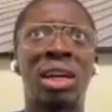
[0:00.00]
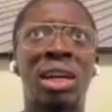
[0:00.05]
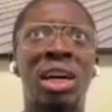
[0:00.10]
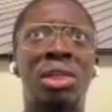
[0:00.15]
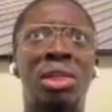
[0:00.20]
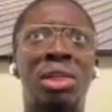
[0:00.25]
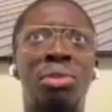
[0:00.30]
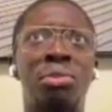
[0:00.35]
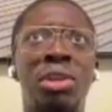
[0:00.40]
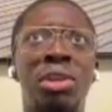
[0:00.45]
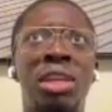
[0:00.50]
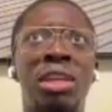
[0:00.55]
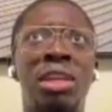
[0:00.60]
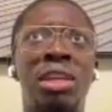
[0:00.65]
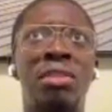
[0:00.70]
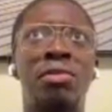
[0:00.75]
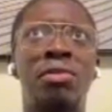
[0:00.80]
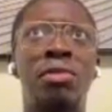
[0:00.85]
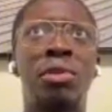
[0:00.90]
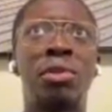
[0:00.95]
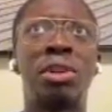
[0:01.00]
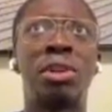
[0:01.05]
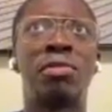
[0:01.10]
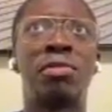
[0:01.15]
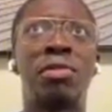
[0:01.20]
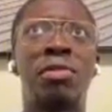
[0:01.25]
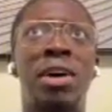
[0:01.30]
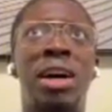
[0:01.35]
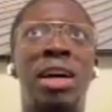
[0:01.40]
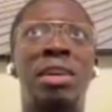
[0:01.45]

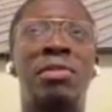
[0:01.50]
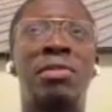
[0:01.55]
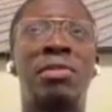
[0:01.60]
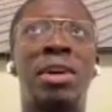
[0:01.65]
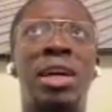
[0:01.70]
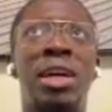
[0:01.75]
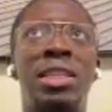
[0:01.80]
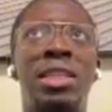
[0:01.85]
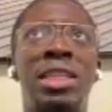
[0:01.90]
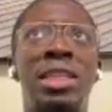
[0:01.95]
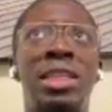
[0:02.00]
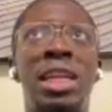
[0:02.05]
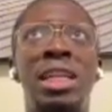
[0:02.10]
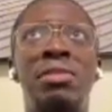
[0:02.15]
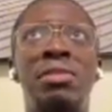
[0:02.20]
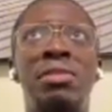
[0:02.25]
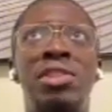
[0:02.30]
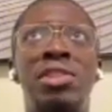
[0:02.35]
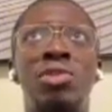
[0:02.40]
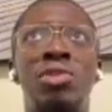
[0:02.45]
345 deadlift